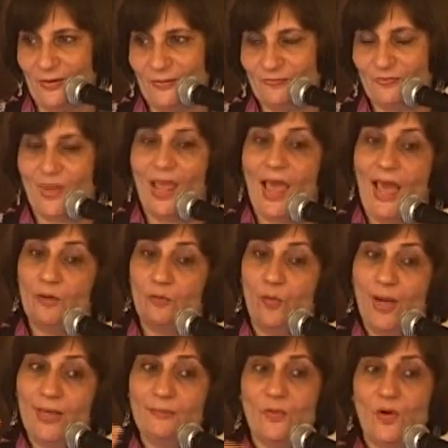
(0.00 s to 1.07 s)
know. And
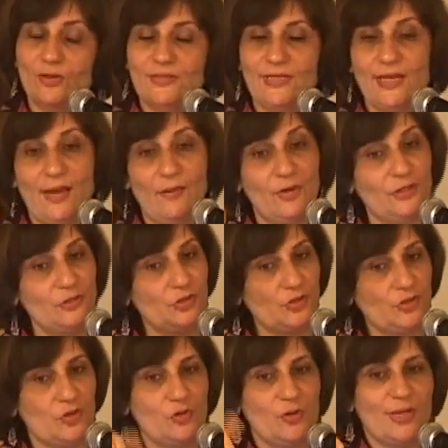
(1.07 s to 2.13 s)
one more thing I wanted to
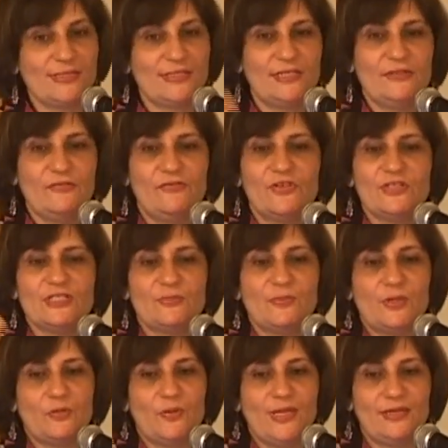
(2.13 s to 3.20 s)
show you as a difference
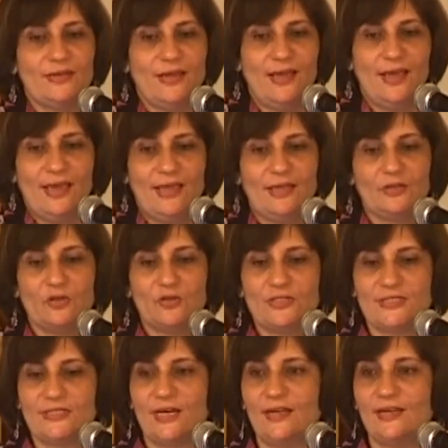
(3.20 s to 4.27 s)
between
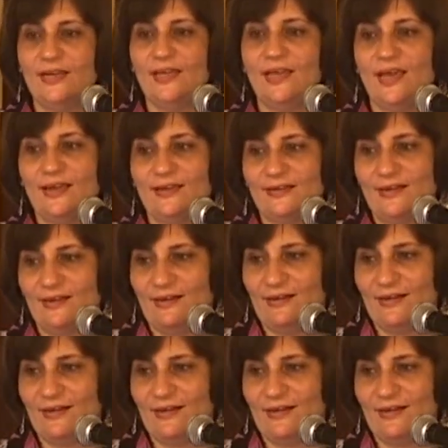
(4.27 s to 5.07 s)
Hindustani and